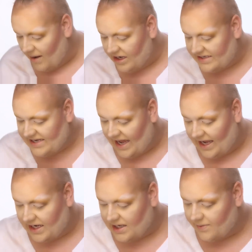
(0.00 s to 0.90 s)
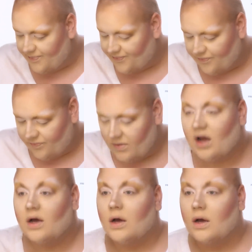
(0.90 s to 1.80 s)
I'm gonna take
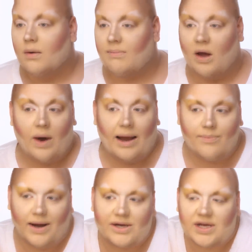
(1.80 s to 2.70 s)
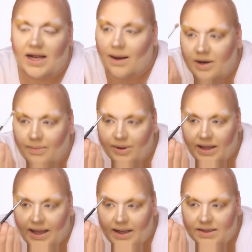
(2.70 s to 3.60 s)
my white brush and I'm gonna
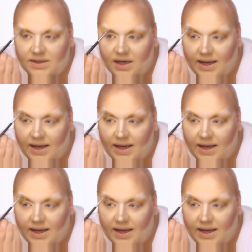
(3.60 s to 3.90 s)
blend